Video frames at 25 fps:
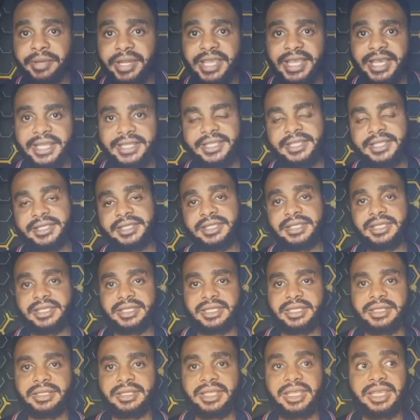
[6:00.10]
player this
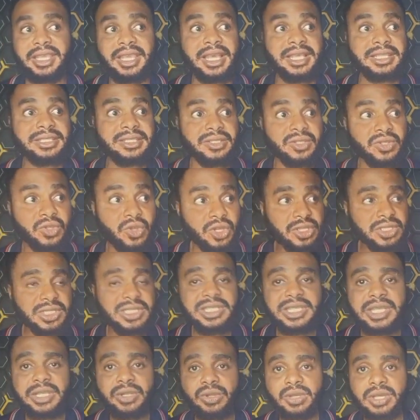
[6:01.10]
season. He has gotten
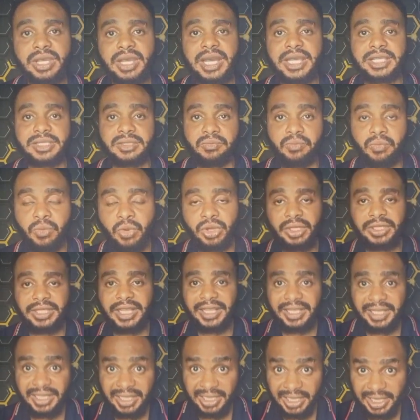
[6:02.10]
yellow cards more
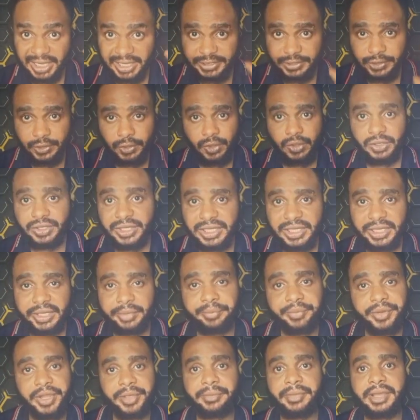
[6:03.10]
than he has scored in the
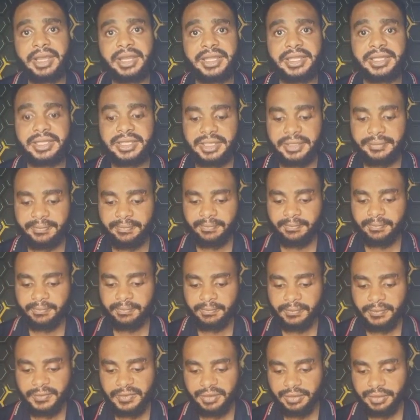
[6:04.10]
Premier League.
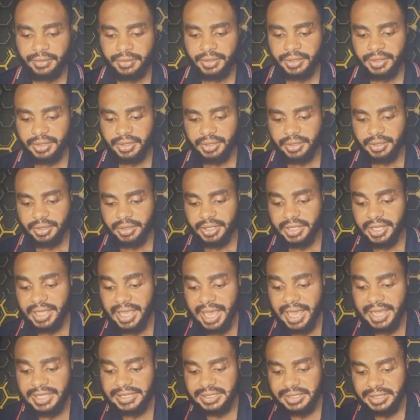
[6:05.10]
He
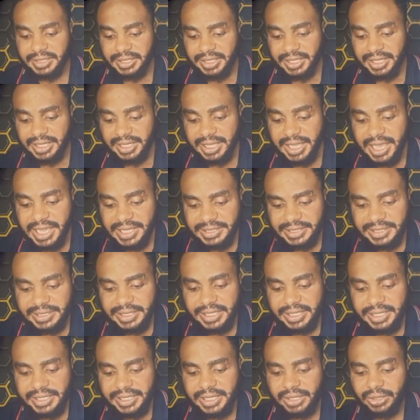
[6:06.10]
has 8
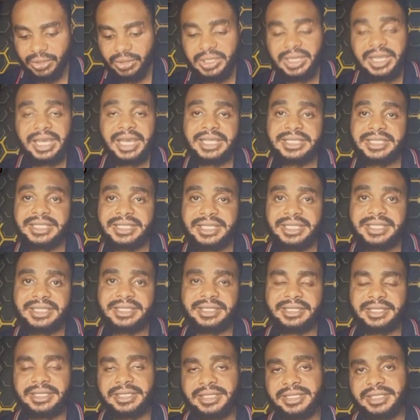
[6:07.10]
yellow cards
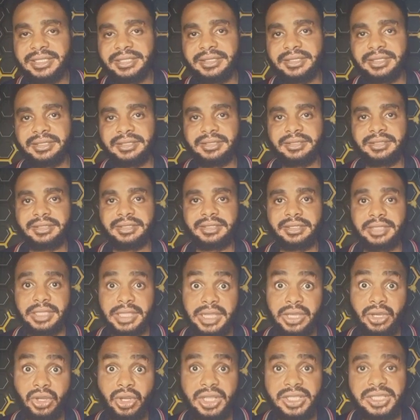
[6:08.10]
this season.
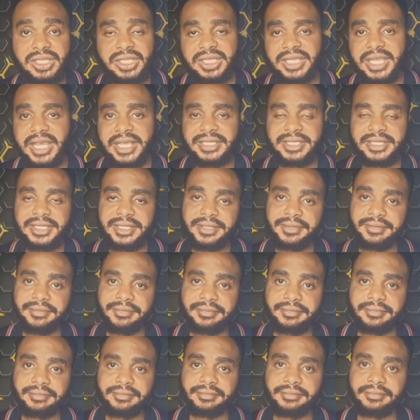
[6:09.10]
Nicholas Jackson.
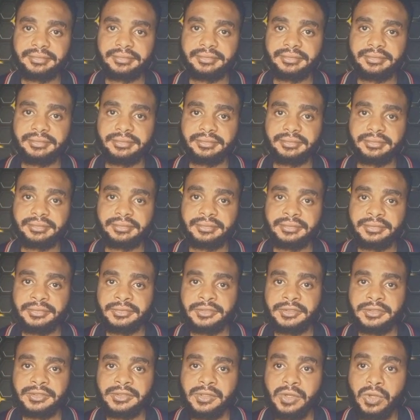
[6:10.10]

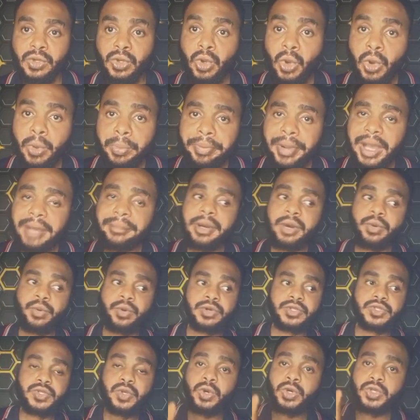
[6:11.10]
Cole Palmer
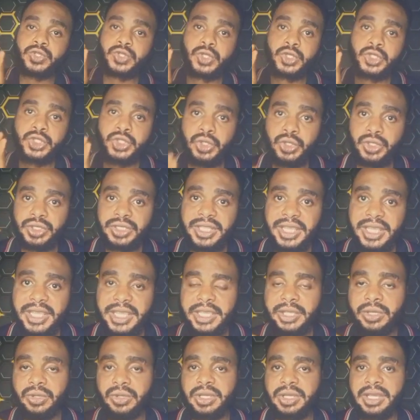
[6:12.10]
was also shown a
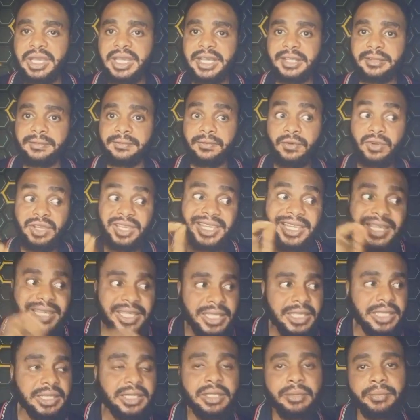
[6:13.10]
yellow card for
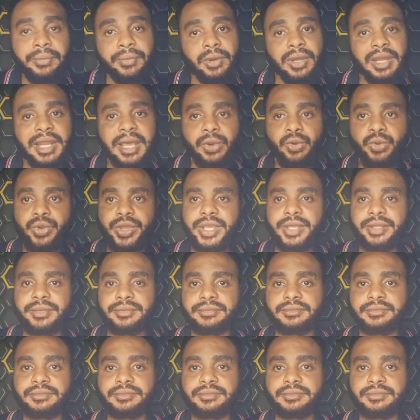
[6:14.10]
kicking the ball away,